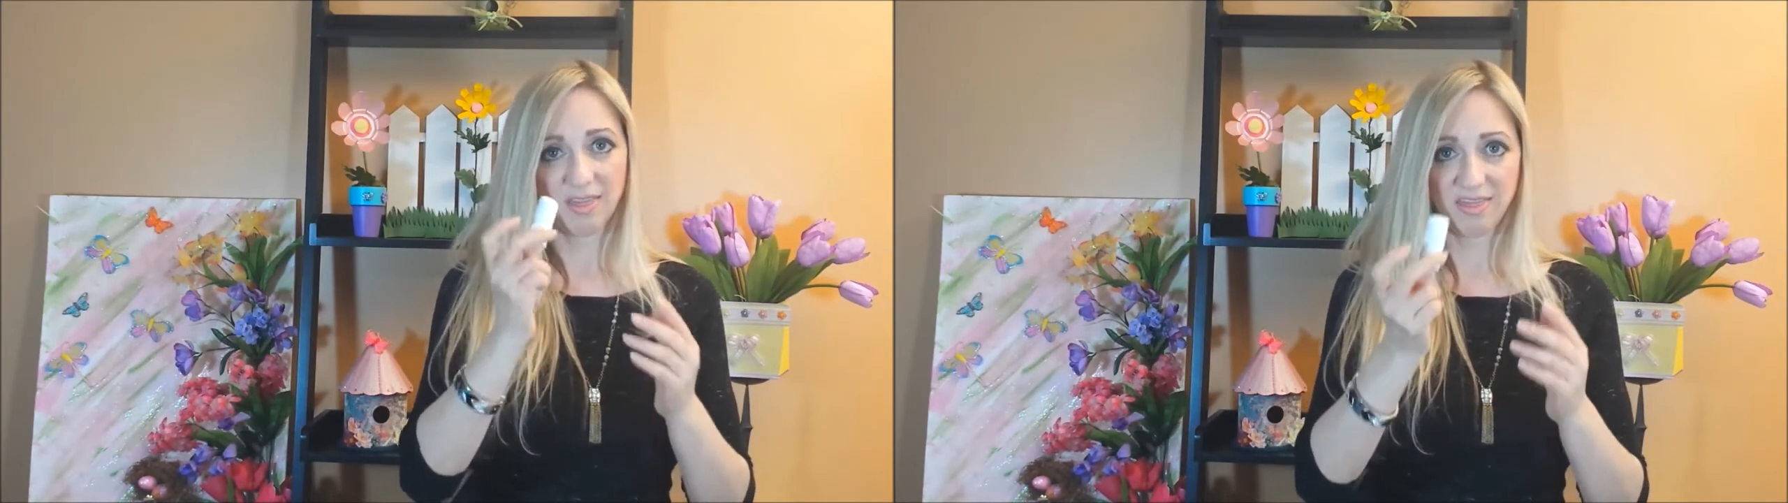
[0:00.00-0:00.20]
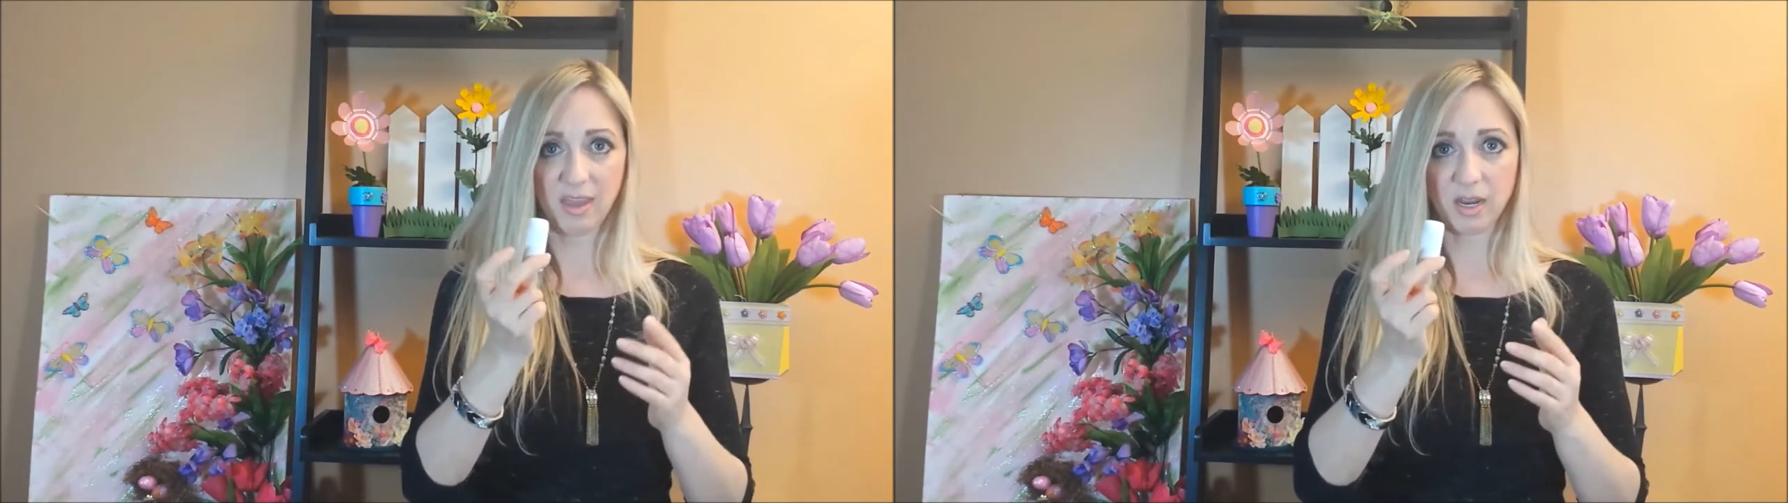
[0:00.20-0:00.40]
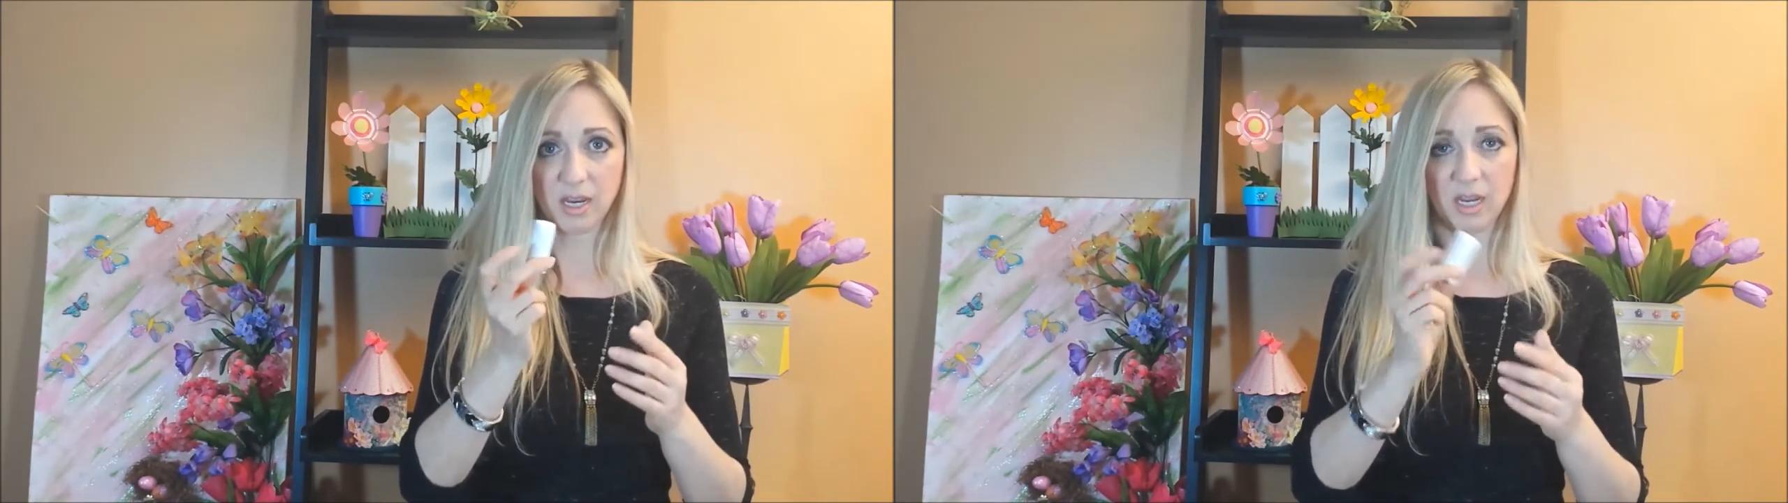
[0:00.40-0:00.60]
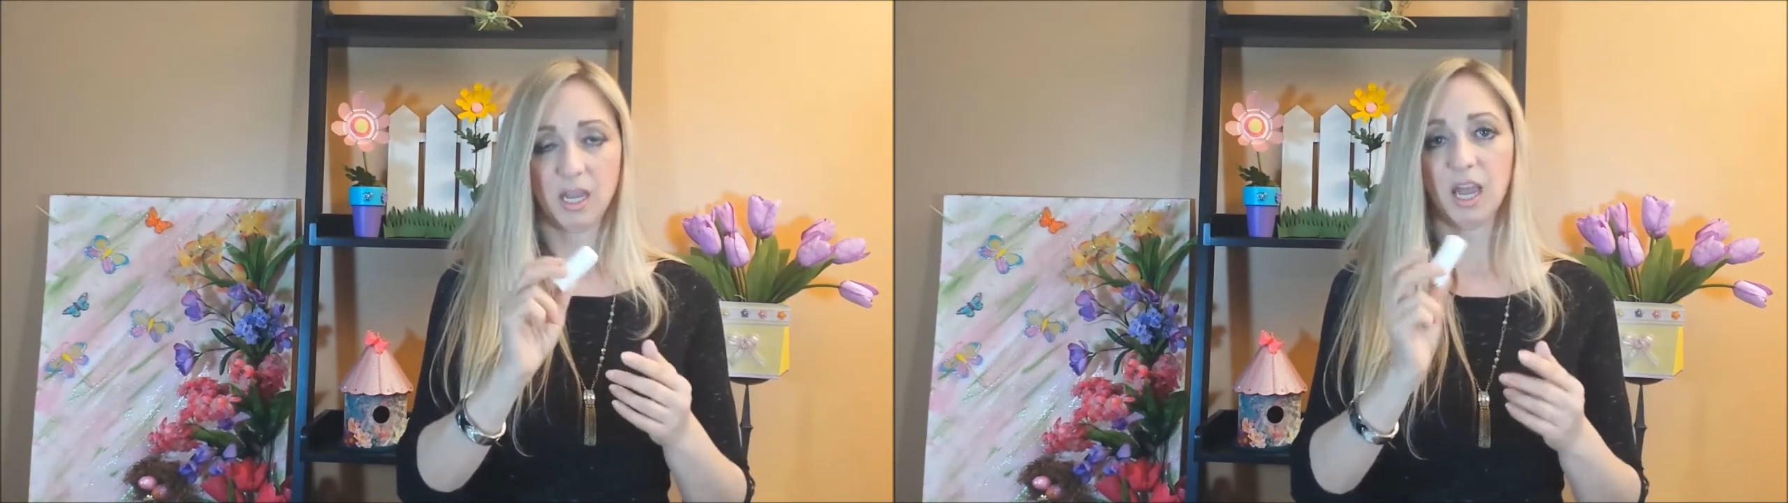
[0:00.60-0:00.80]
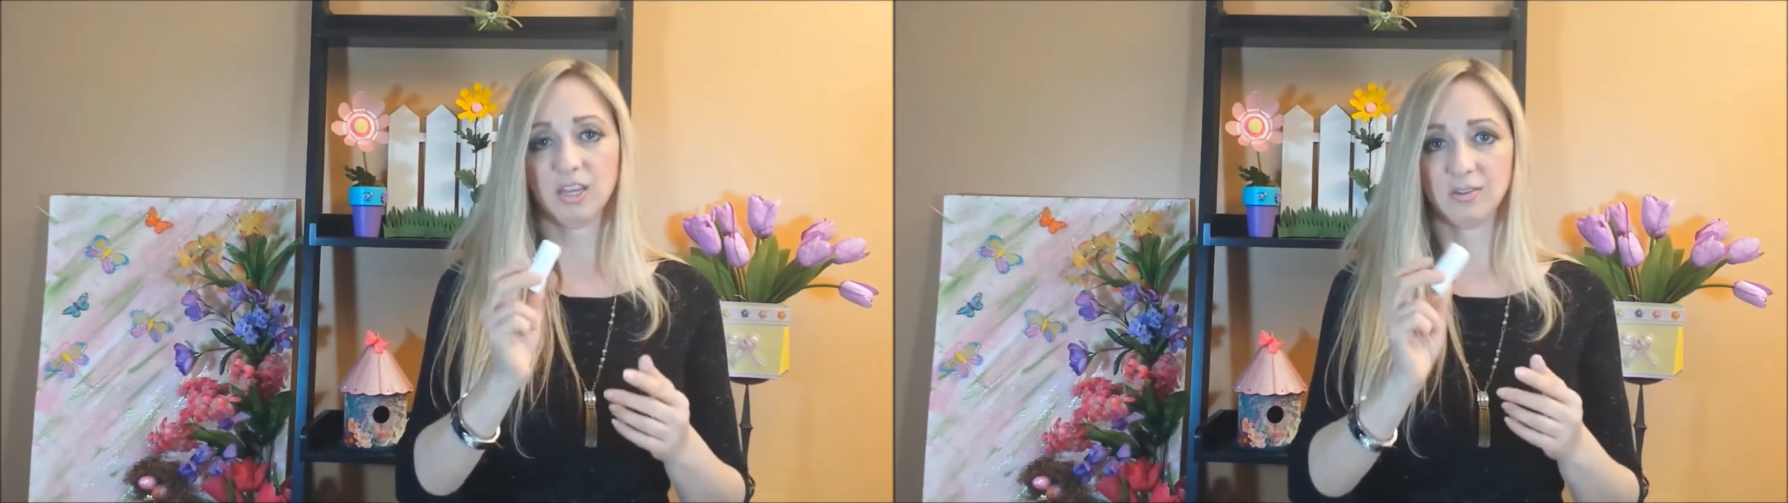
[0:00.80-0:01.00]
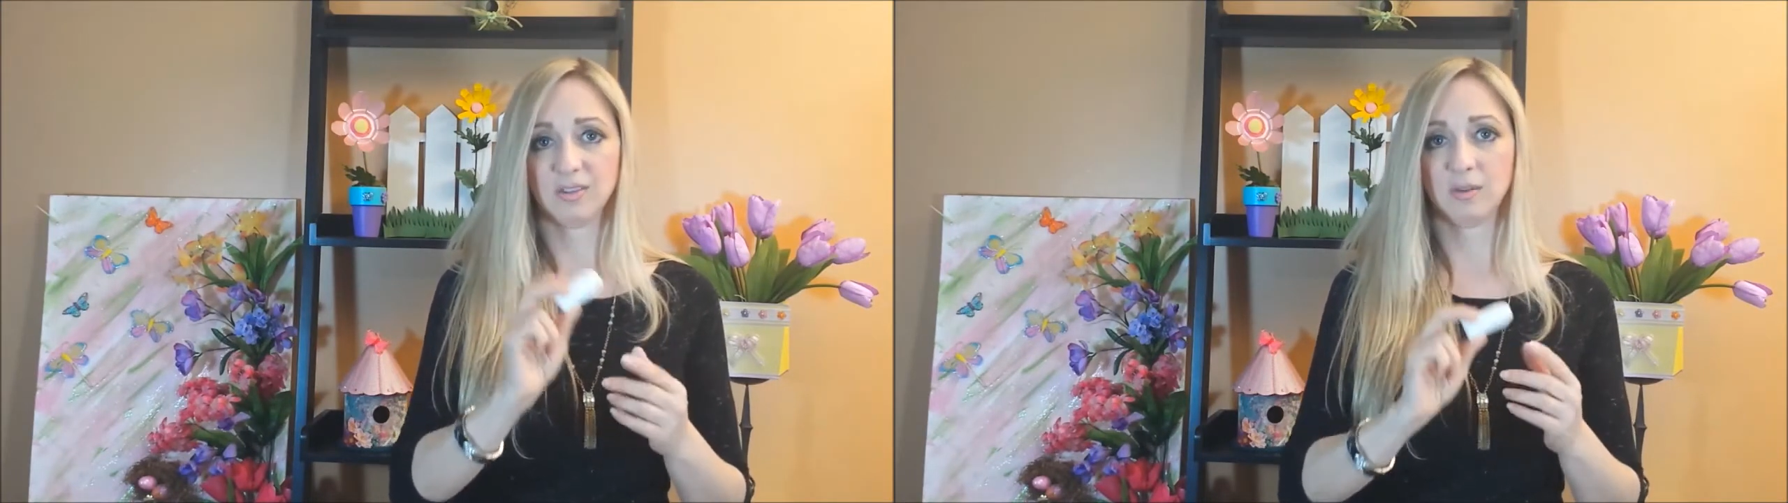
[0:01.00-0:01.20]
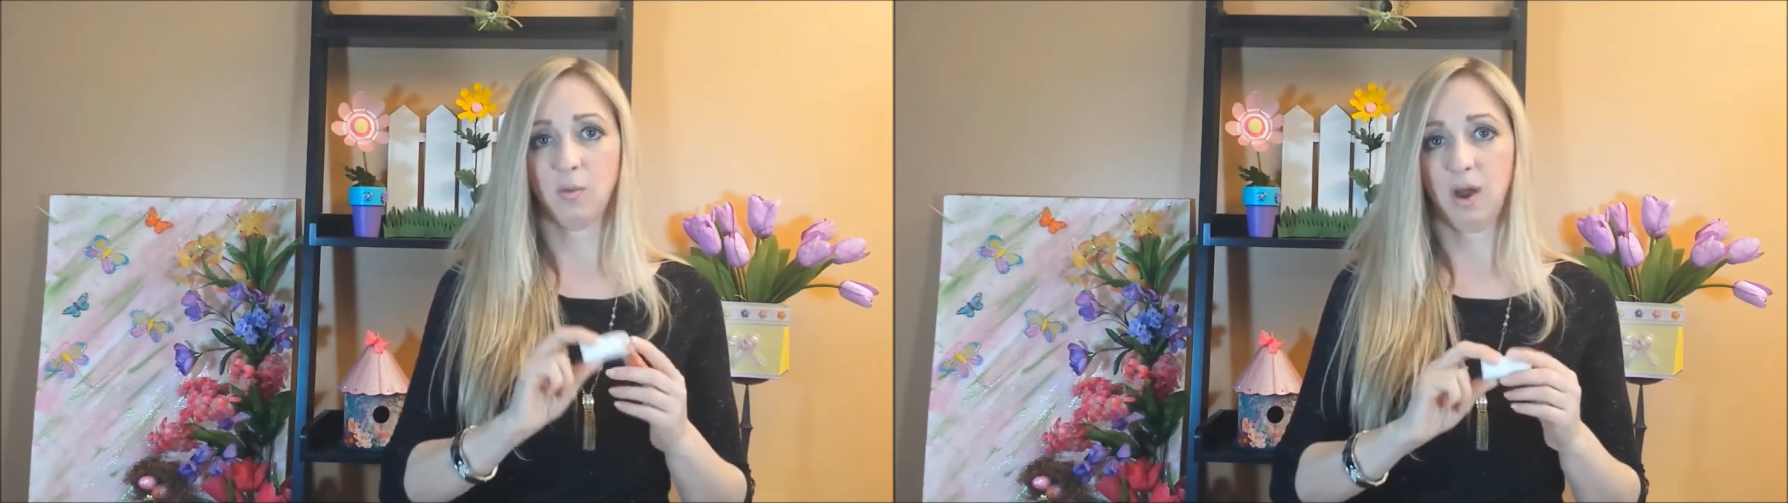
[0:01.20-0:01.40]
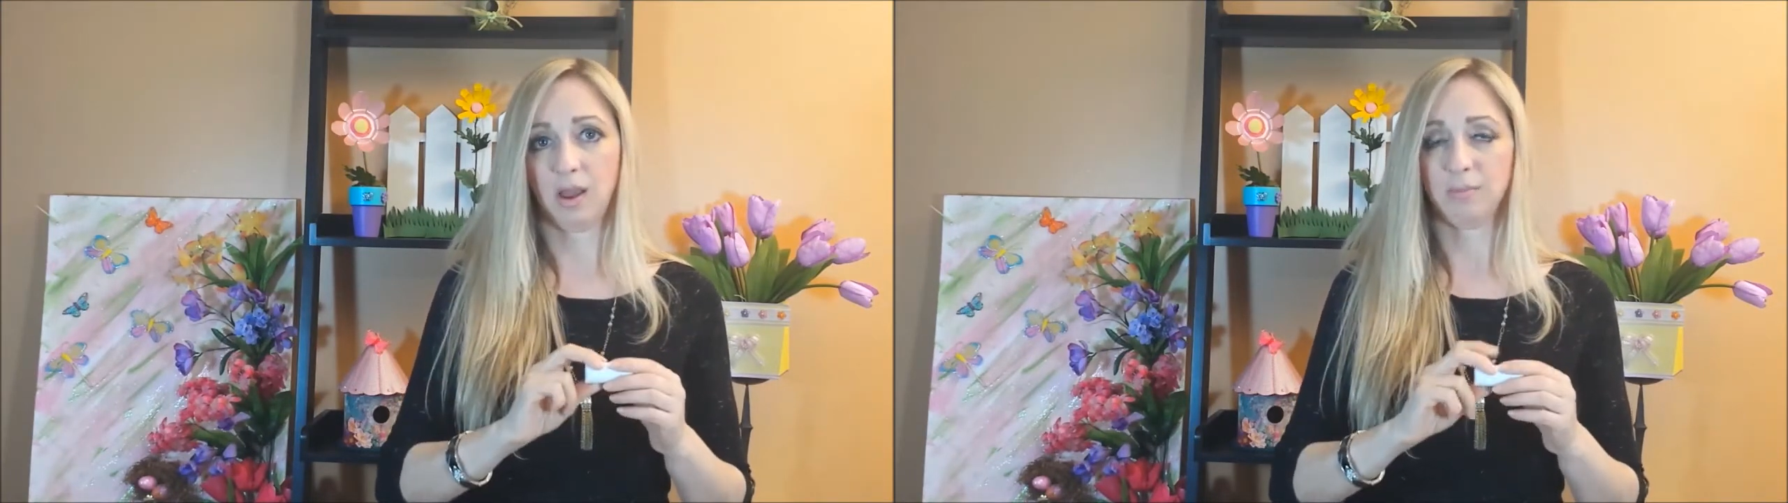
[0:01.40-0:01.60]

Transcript: thick, and you'll see why.